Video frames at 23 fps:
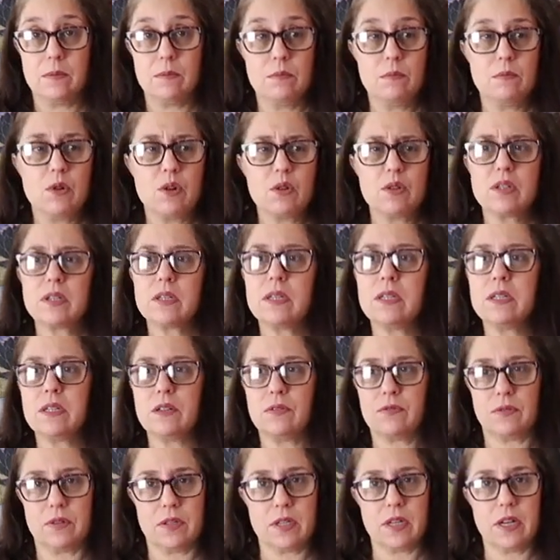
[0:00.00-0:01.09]
mostly
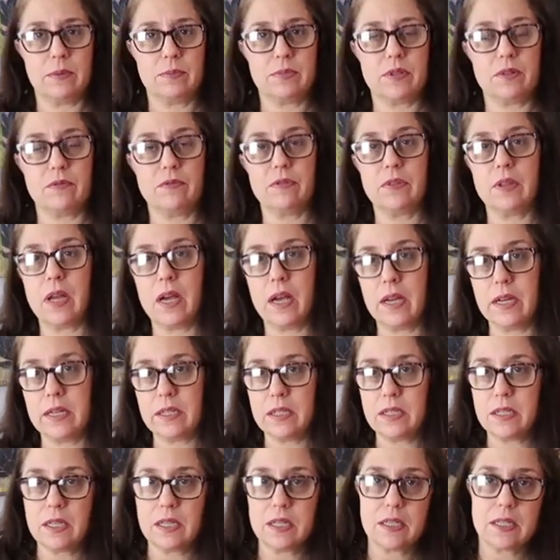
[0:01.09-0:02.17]
different types of
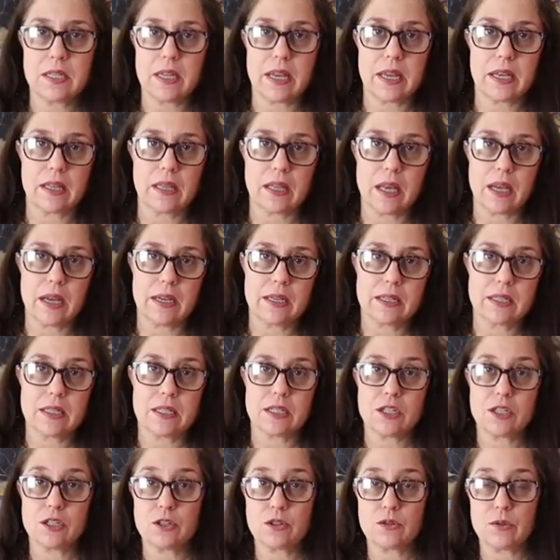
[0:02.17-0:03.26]
lines, zigzag lines
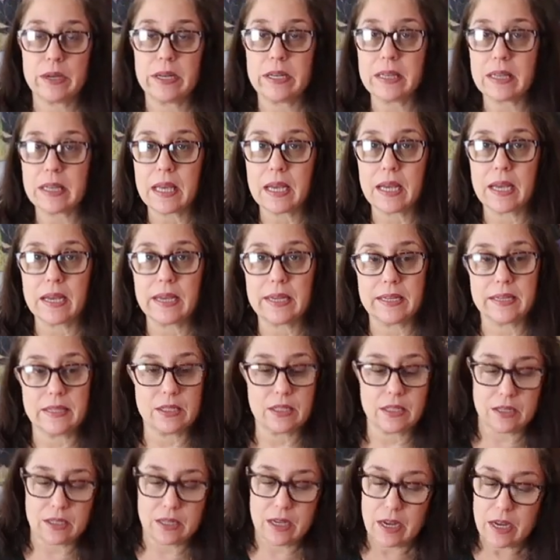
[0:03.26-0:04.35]
and straight
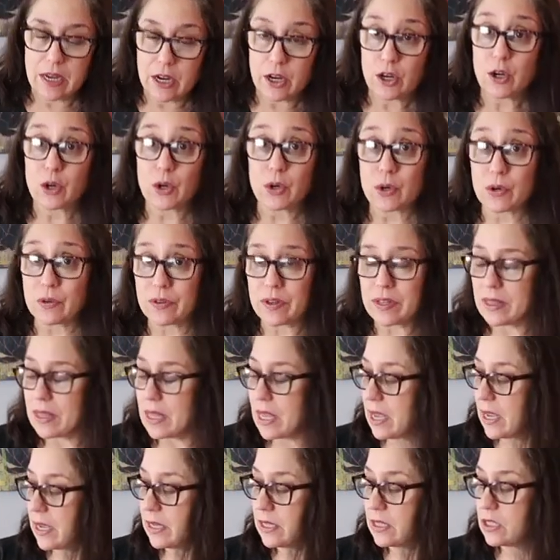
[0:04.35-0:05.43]
lines, curvy
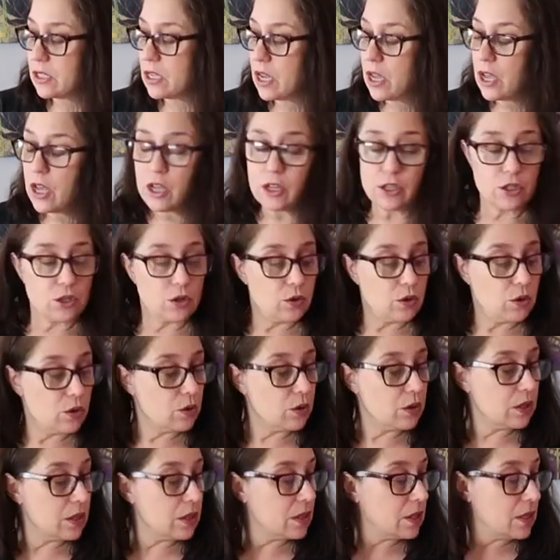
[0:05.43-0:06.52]
lines. So you're
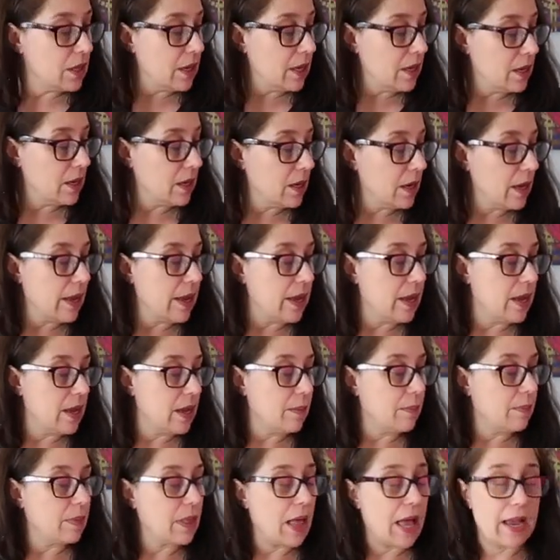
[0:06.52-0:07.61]
going to take a
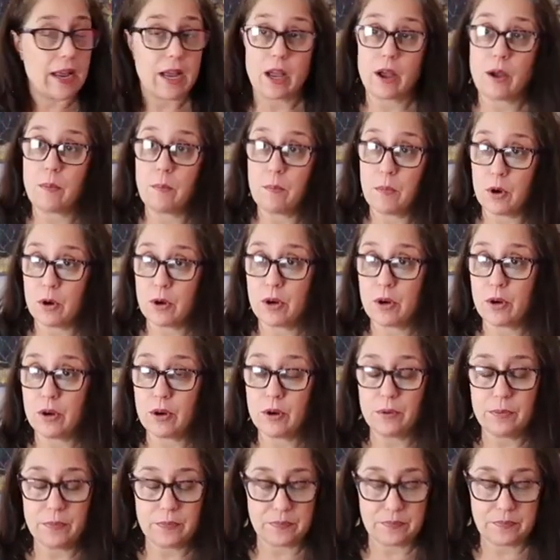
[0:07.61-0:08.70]
black
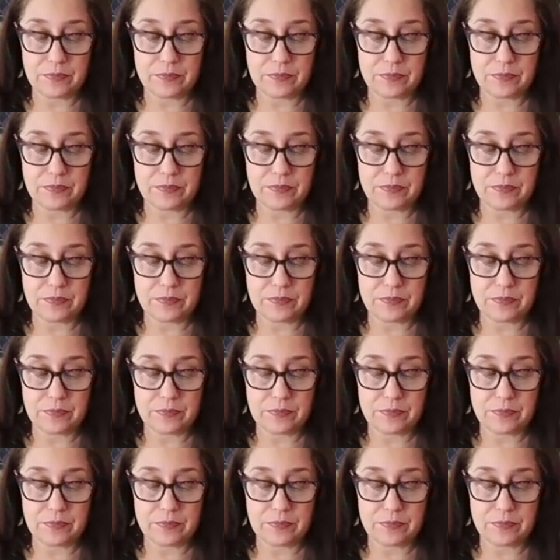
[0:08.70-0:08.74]
marker